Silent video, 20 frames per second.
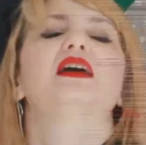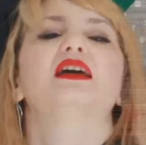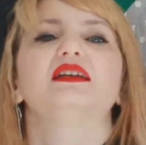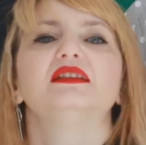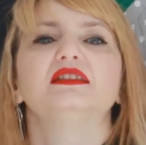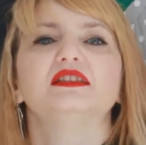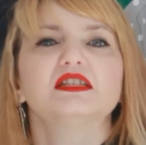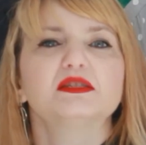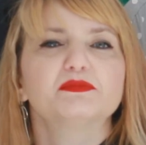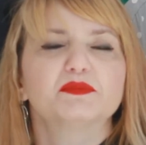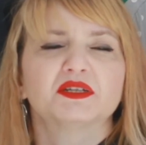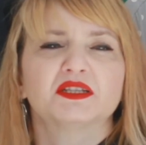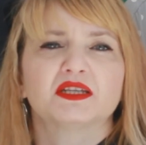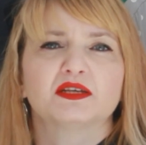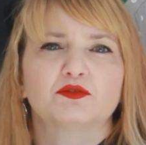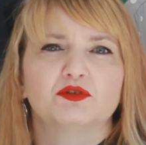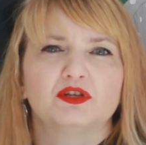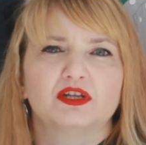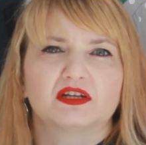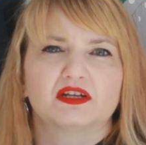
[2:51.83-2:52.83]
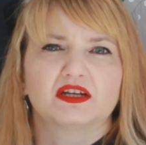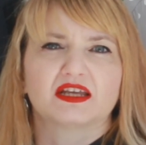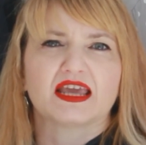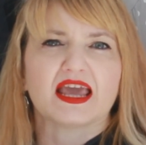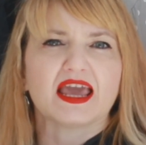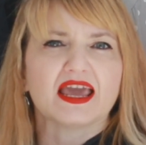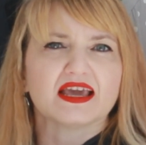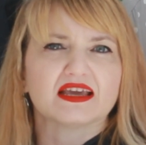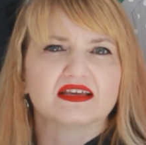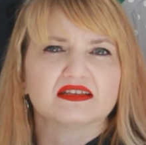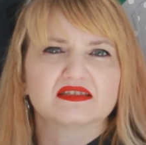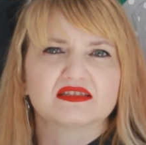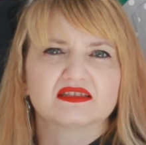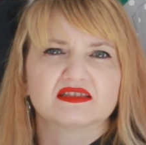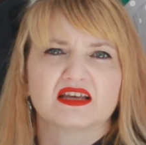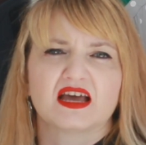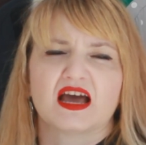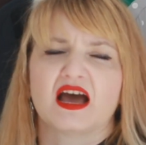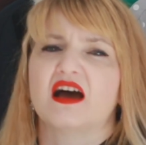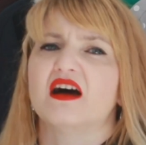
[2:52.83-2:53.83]
In this particular case,
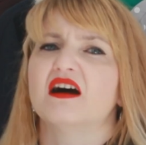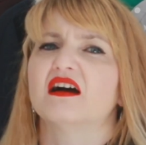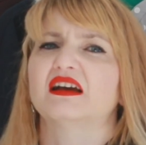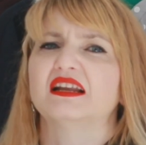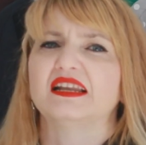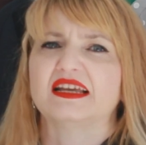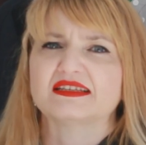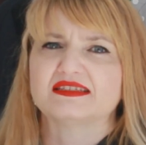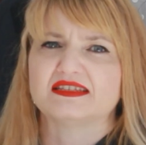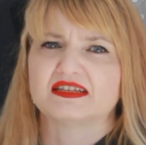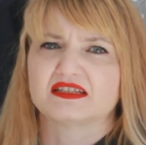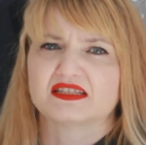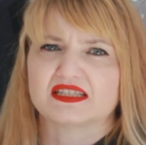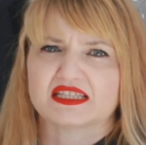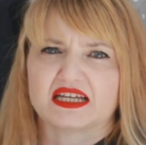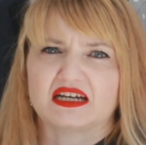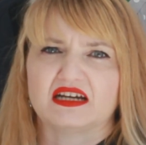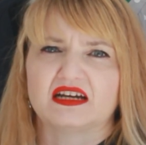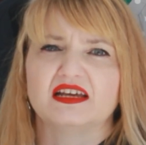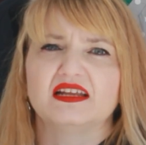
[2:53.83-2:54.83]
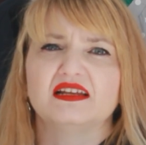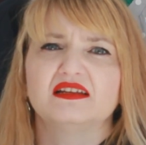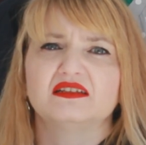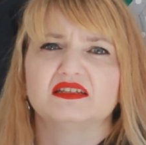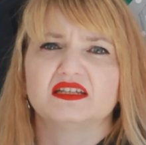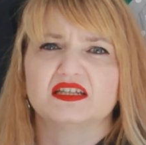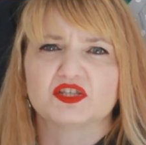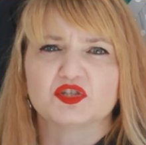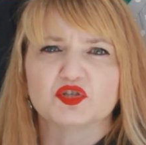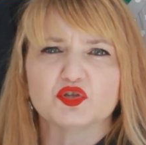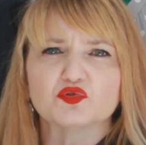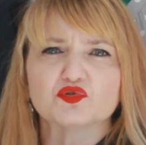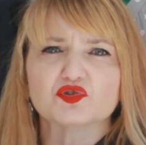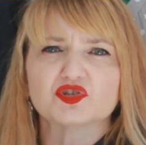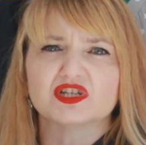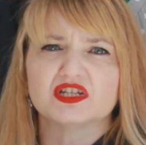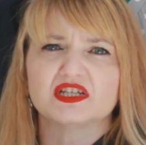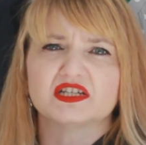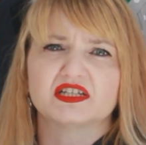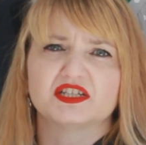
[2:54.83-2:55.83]
a classic style is
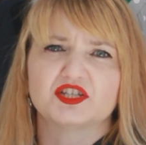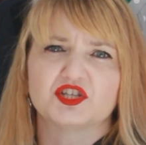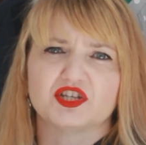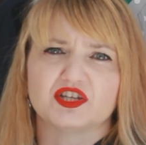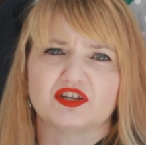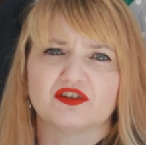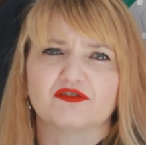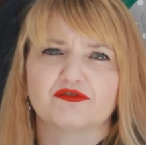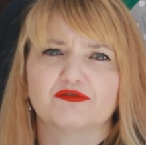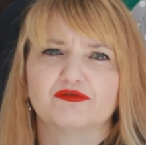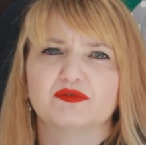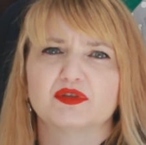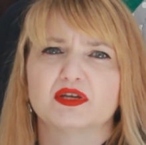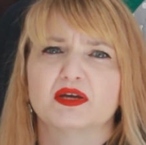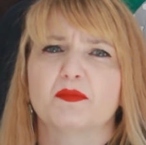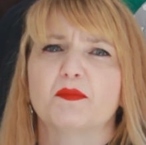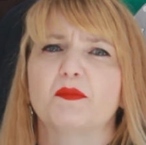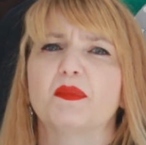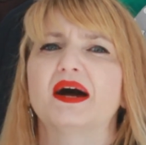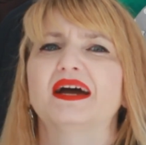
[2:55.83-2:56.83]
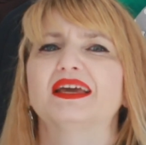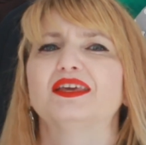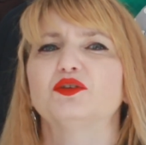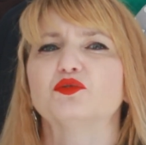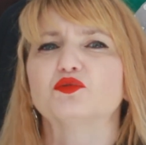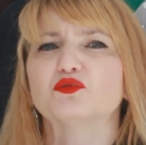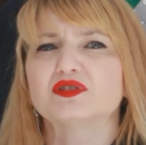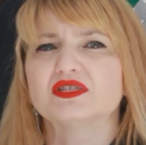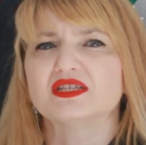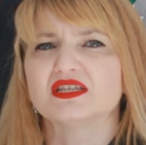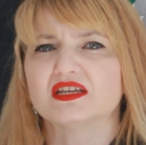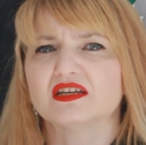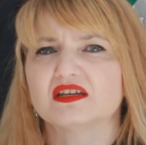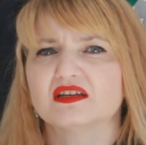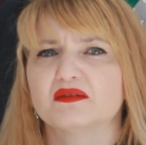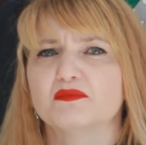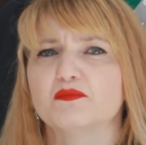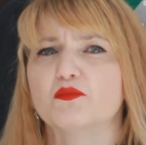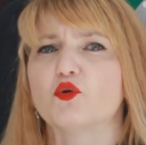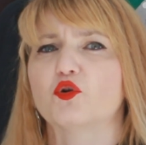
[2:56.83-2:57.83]
usually achieved by
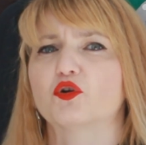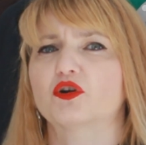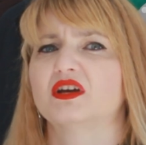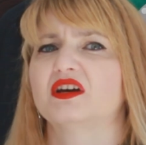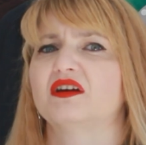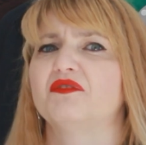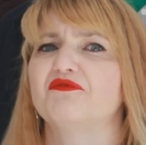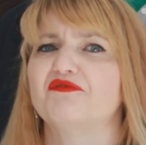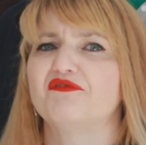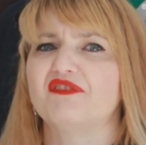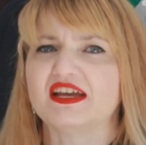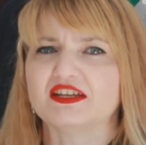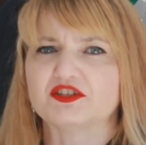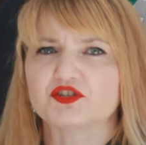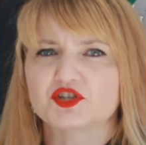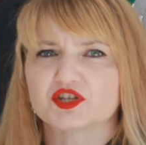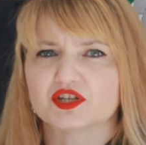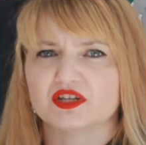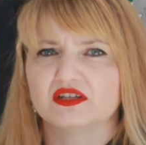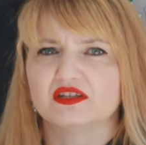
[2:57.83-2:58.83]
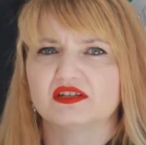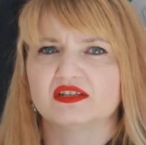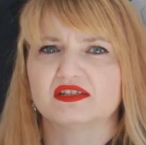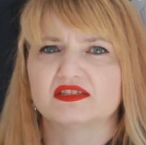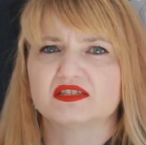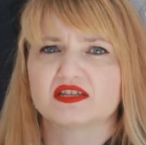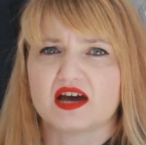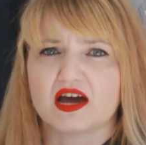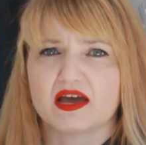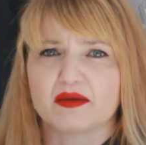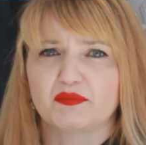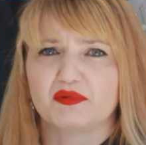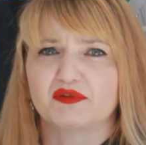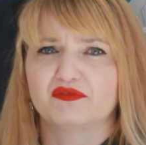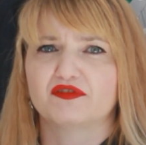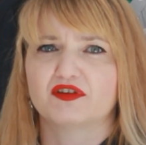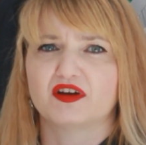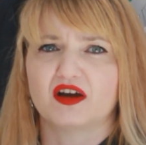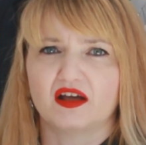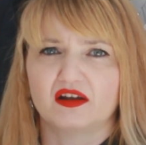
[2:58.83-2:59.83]
using more conventional type
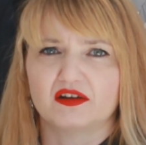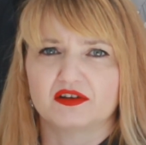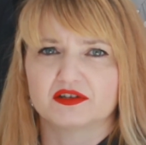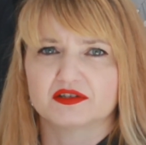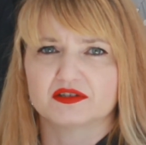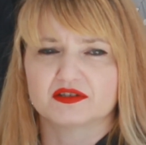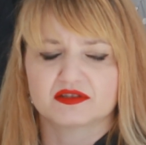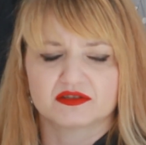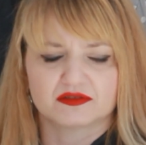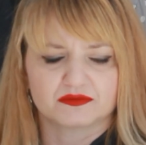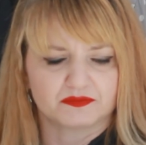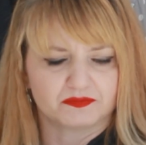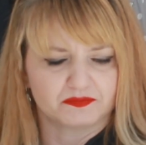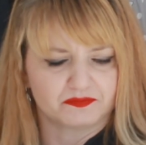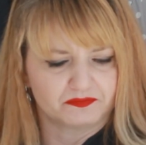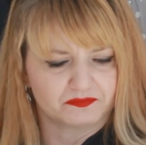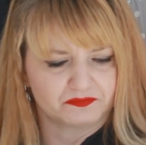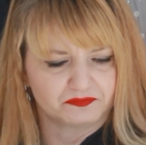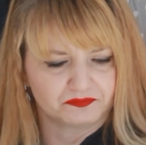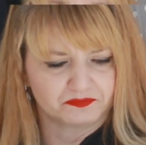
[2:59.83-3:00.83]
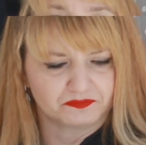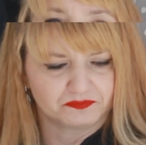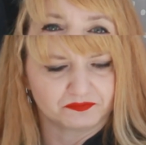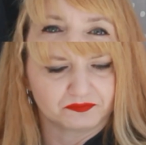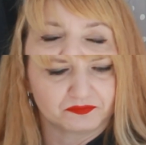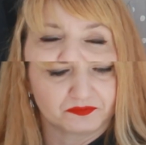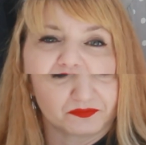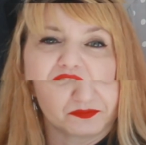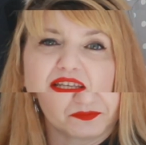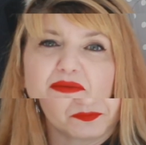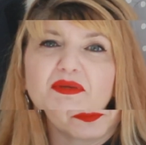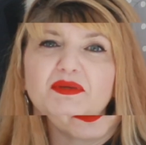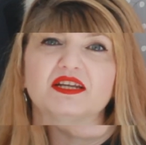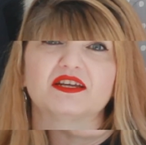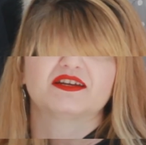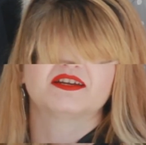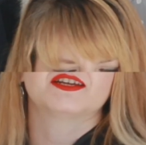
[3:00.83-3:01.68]
of colors. I have a similar